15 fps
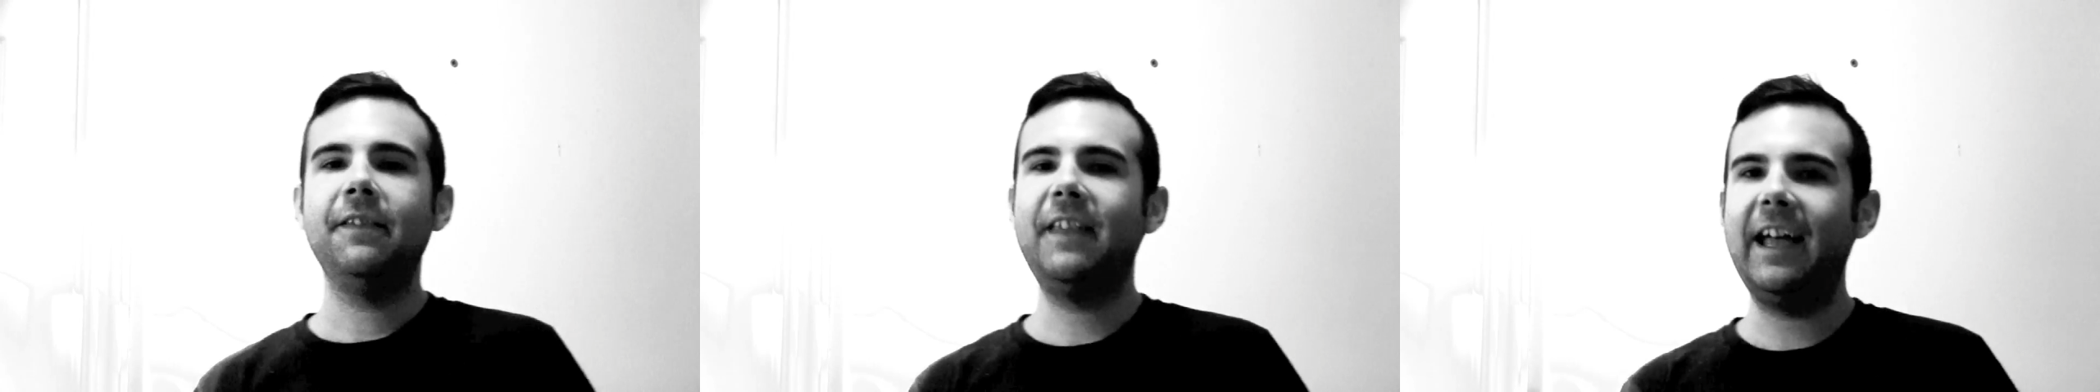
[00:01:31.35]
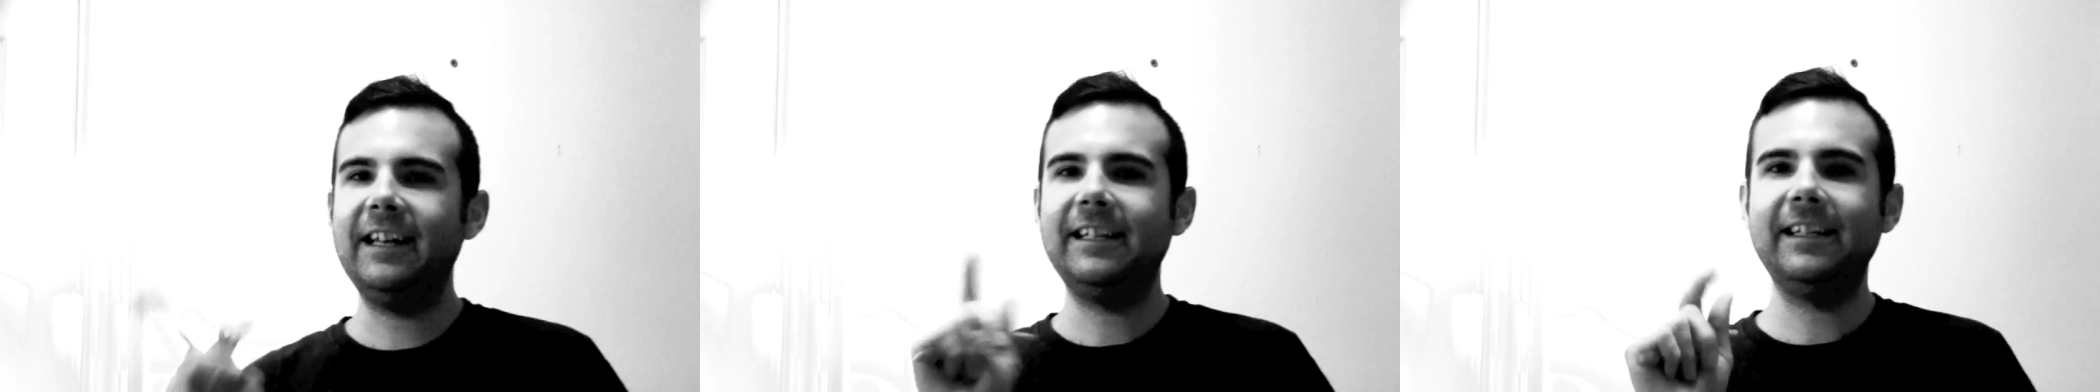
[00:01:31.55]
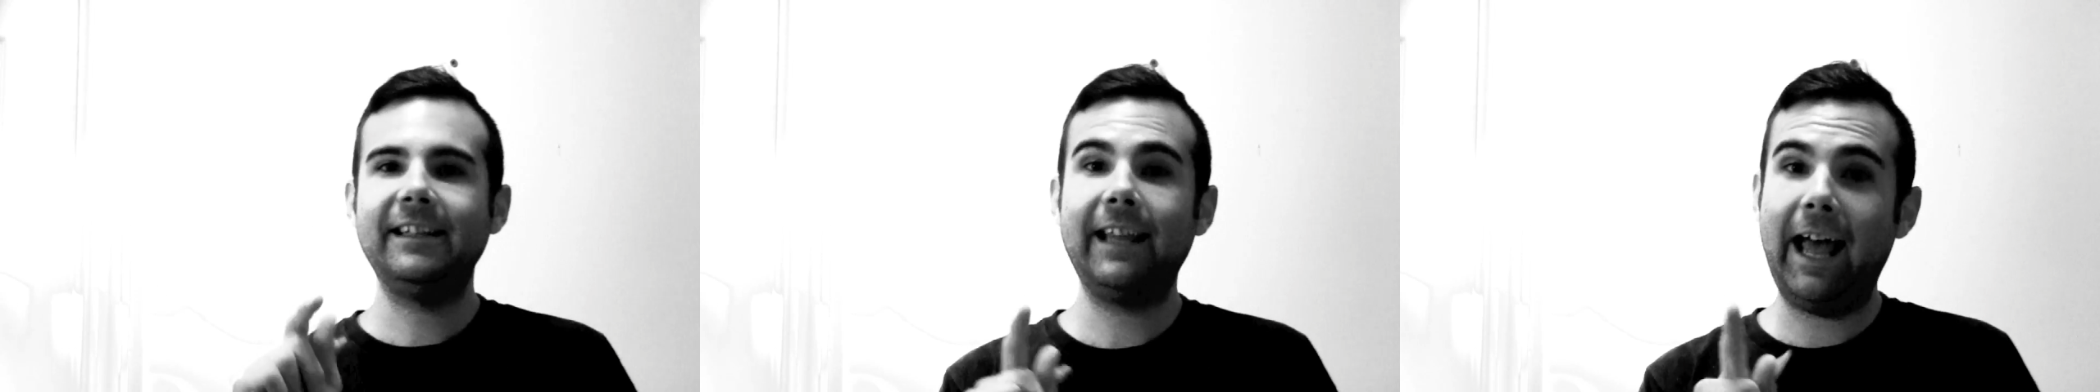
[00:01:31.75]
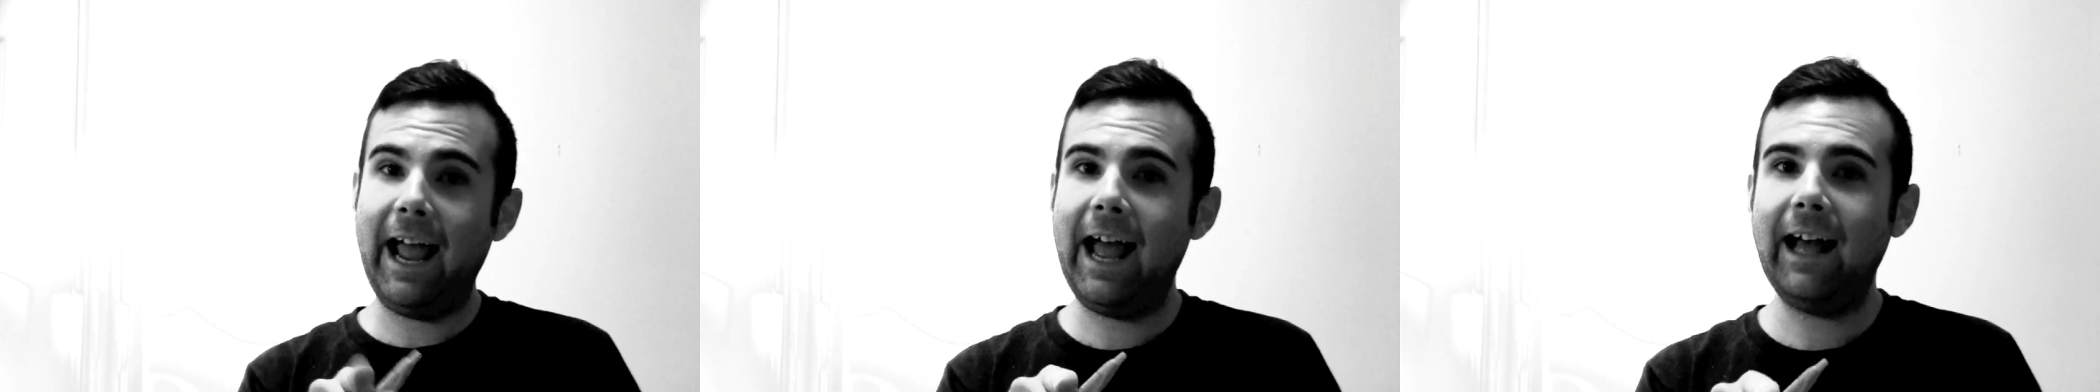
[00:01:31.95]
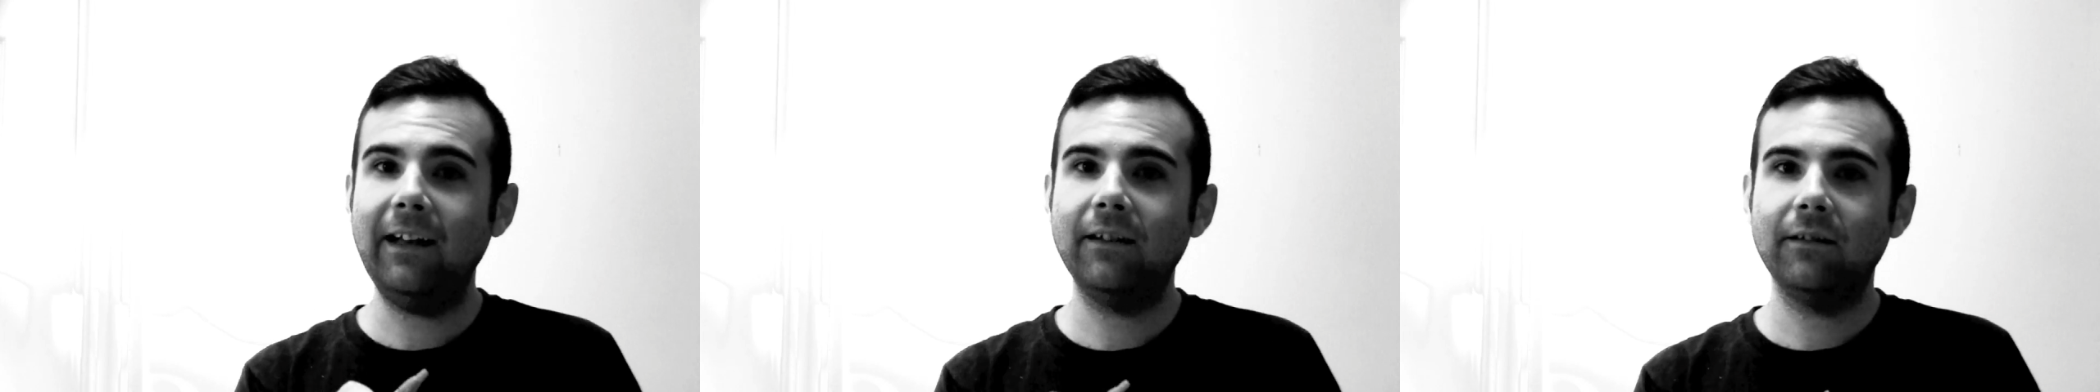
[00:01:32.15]
They did
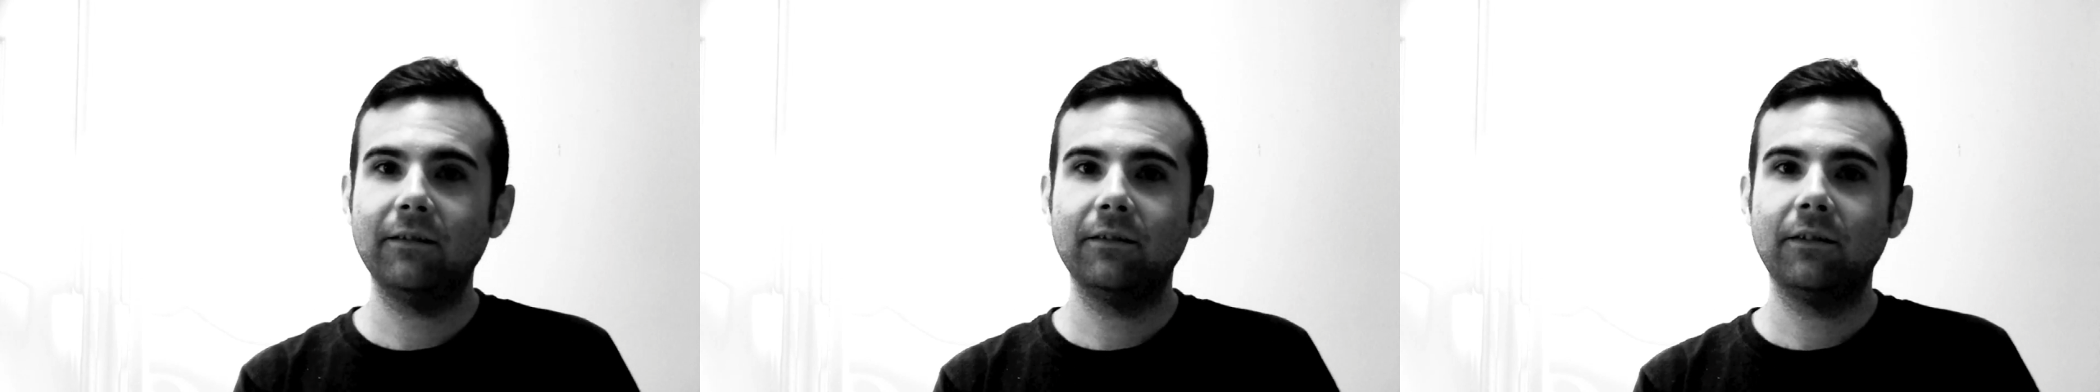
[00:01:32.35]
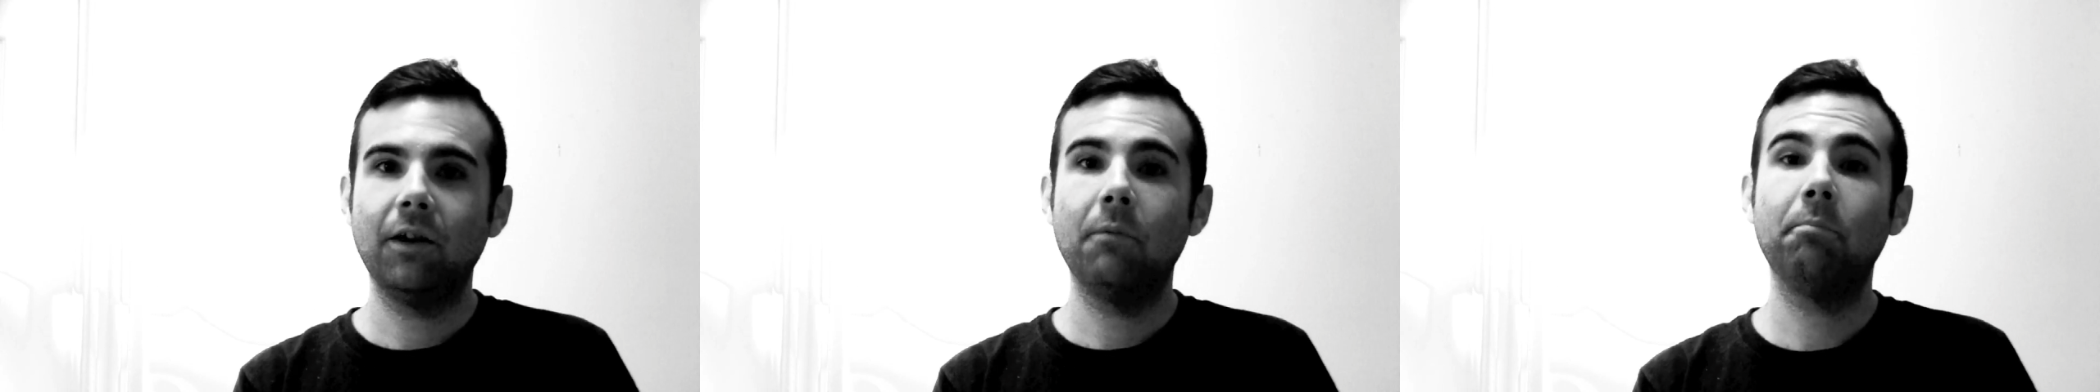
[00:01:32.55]
that